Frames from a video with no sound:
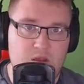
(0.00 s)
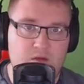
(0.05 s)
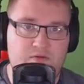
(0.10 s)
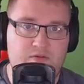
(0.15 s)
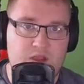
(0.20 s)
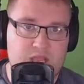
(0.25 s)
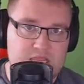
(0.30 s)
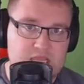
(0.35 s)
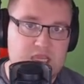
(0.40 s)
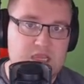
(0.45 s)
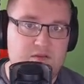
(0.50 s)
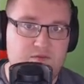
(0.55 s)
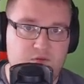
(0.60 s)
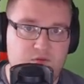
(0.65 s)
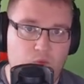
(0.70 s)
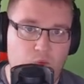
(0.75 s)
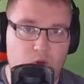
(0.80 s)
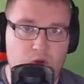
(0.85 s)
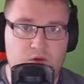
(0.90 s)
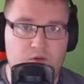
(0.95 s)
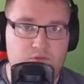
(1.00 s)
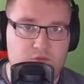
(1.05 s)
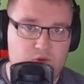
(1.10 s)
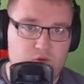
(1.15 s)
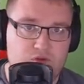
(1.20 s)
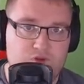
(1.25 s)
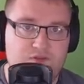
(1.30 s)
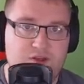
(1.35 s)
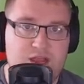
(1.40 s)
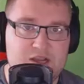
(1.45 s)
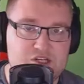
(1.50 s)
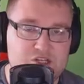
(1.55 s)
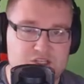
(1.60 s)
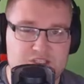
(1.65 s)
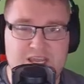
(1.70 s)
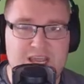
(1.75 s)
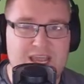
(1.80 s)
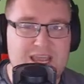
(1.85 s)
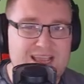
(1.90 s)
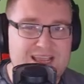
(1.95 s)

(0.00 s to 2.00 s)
for either one of those factions.